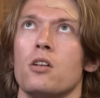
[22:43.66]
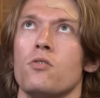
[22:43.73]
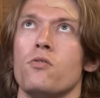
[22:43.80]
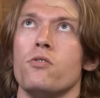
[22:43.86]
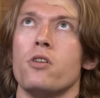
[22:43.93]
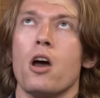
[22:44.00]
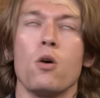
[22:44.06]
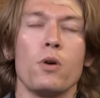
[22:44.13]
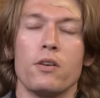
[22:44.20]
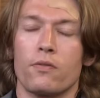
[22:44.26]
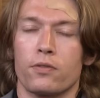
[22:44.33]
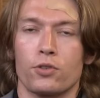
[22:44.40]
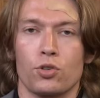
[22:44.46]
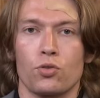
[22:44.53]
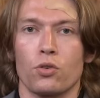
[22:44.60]
no
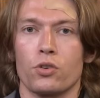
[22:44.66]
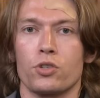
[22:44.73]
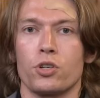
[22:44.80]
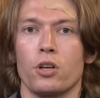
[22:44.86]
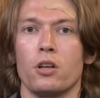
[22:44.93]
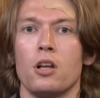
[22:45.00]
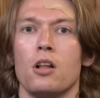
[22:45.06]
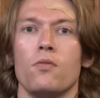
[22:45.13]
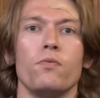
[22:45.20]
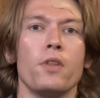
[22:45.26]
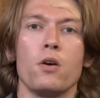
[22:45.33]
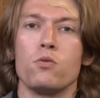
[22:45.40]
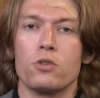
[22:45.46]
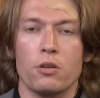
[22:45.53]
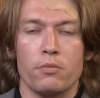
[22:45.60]
infrastructure,
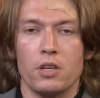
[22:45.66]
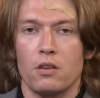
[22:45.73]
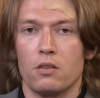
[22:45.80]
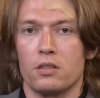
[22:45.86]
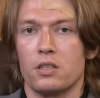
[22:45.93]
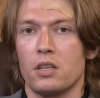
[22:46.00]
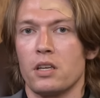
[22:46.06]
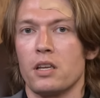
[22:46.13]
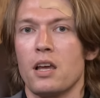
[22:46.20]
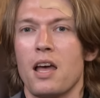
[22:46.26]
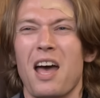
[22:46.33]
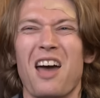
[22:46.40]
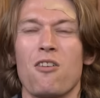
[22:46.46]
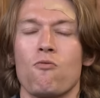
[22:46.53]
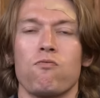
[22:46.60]
no community,
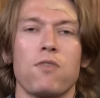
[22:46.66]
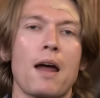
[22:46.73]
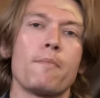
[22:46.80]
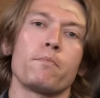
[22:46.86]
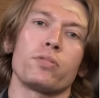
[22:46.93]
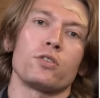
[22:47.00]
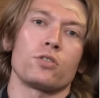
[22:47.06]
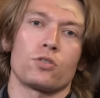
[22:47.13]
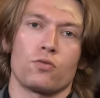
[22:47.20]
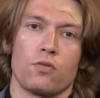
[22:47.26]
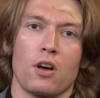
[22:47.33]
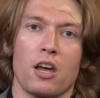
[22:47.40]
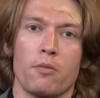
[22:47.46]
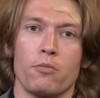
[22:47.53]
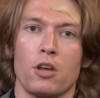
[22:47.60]
and rampant
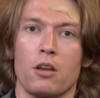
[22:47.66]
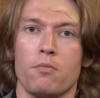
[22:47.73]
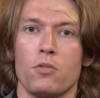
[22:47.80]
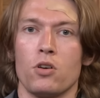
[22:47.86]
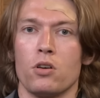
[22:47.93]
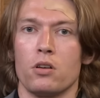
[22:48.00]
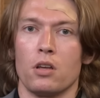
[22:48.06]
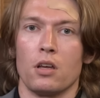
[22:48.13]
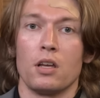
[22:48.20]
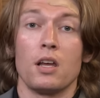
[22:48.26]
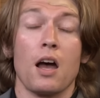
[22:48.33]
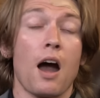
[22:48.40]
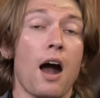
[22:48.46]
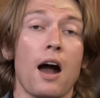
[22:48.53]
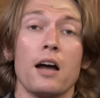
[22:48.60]
crime and murder.
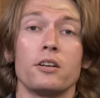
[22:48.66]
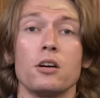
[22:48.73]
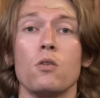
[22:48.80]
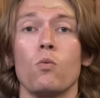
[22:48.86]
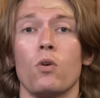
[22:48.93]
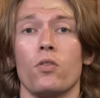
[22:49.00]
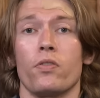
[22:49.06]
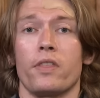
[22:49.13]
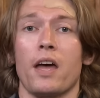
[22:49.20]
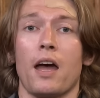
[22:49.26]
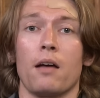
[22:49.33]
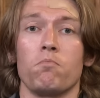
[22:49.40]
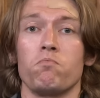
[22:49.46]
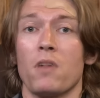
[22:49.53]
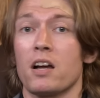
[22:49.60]
I don't want
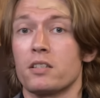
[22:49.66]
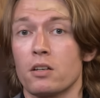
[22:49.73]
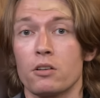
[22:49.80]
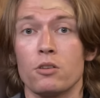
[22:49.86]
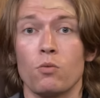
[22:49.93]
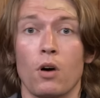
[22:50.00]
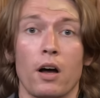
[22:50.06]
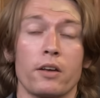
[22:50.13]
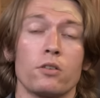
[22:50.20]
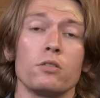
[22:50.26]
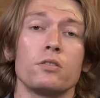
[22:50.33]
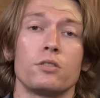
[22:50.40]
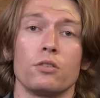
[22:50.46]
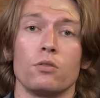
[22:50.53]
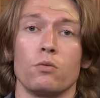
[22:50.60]
that. I tell you what I
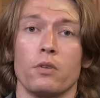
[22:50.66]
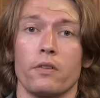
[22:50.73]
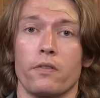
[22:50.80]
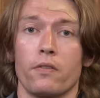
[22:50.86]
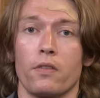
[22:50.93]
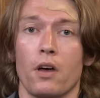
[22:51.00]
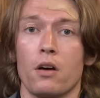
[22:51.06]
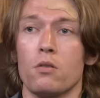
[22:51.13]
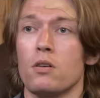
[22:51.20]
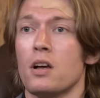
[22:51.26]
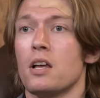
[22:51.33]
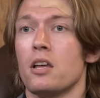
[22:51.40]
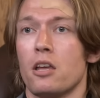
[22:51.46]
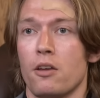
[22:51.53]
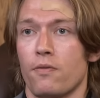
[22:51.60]
could do with, though,
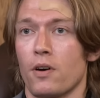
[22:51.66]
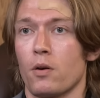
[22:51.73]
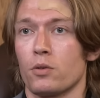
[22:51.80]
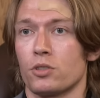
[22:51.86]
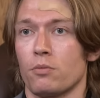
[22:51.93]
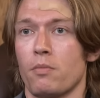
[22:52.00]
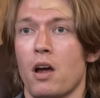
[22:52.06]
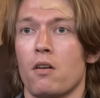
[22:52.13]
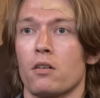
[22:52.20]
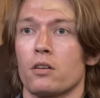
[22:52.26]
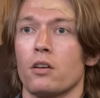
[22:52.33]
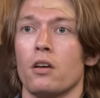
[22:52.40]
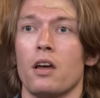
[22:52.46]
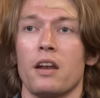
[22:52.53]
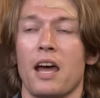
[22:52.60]
if I was
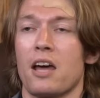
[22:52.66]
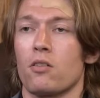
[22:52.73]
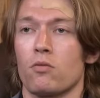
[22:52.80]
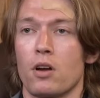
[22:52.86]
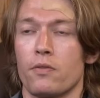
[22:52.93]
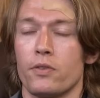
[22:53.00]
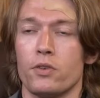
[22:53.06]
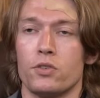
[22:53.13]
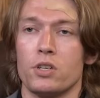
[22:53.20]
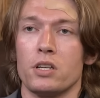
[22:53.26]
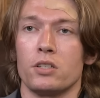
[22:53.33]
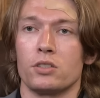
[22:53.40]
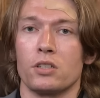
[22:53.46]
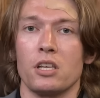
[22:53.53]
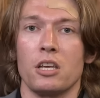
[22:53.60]
America and had a refugee
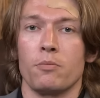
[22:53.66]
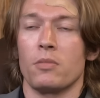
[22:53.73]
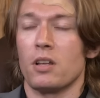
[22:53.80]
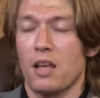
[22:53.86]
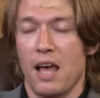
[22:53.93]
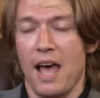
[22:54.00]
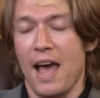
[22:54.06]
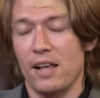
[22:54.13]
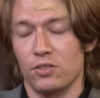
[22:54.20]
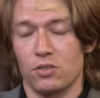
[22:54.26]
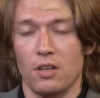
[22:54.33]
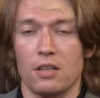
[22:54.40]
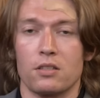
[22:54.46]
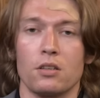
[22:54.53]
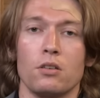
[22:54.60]
scheme, as
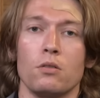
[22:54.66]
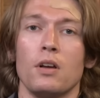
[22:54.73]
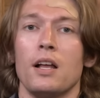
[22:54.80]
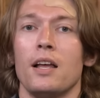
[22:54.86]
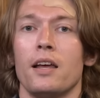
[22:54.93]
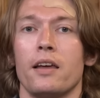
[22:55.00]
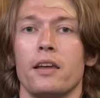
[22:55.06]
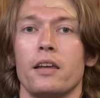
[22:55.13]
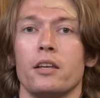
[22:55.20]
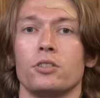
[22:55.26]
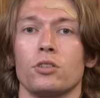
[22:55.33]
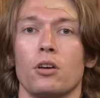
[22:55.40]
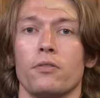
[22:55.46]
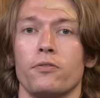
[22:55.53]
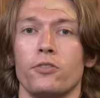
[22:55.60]
they do,
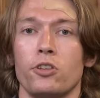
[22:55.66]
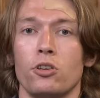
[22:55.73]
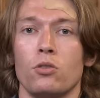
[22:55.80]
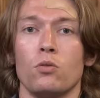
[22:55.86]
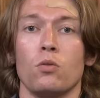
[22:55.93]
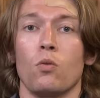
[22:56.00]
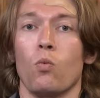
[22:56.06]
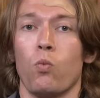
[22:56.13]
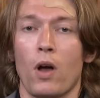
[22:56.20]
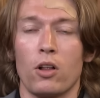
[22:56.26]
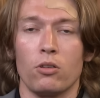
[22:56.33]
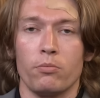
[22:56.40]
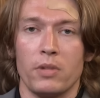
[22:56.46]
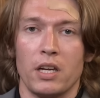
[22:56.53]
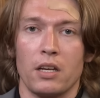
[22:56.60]
is a few
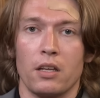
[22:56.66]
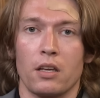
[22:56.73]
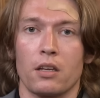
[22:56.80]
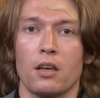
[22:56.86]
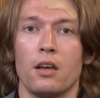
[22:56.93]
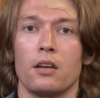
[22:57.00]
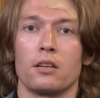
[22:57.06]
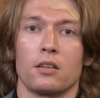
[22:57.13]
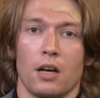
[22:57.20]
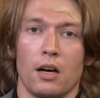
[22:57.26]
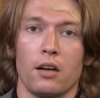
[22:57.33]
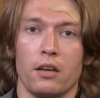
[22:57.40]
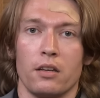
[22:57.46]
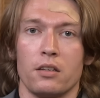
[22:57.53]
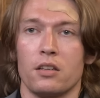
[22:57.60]
well-meaning,
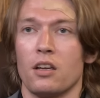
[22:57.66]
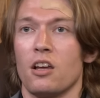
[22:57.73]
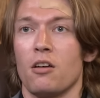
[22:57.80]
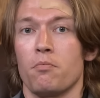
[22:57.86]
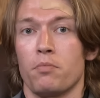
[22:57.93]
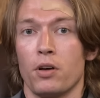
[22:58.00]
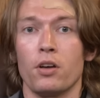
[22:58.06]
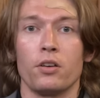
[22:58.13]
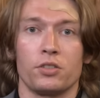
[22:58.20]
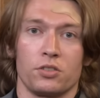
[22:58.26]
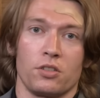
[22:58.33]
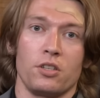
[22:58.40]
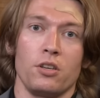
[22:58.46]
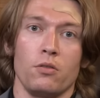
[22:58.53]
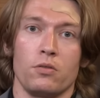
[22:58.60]
kind,
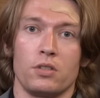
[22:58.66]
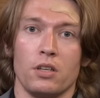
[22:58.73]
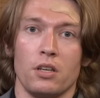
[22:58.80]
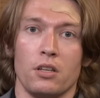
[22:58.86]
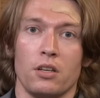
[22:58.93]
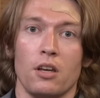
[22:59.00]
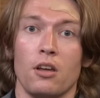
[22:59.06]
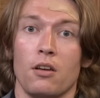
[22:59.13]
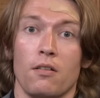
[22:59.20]
persecuted